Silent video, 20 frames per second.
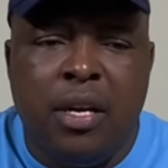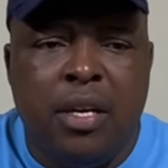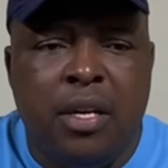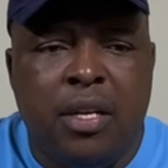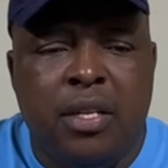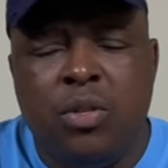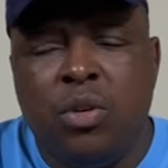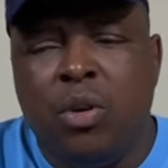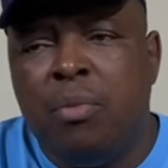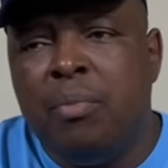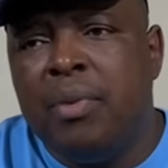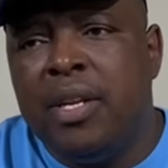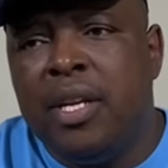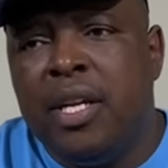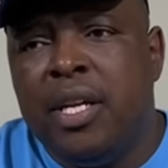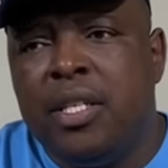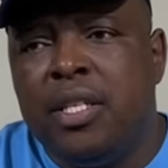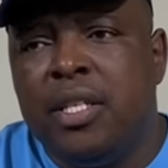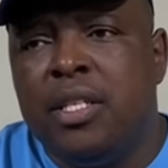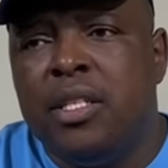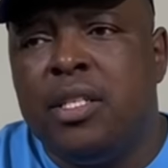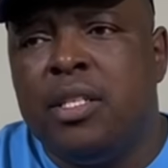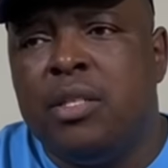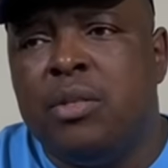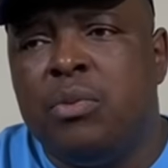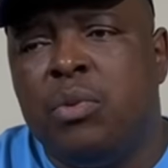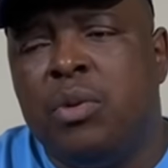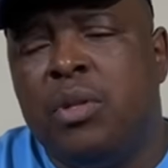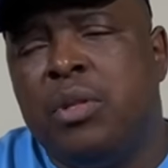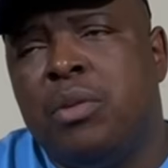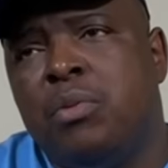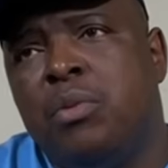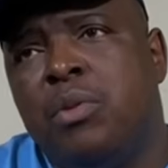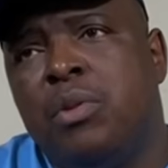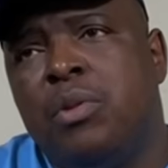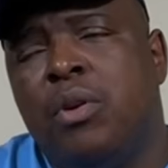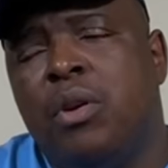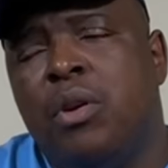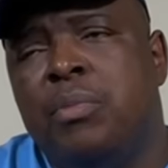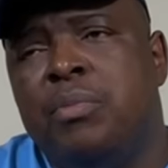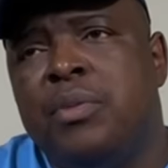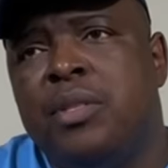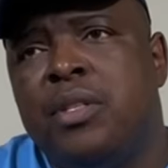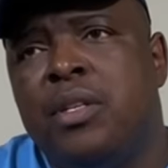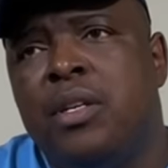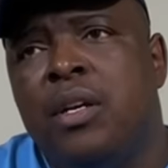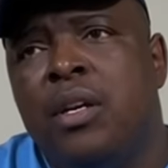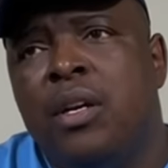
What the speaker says: His combinations with Obs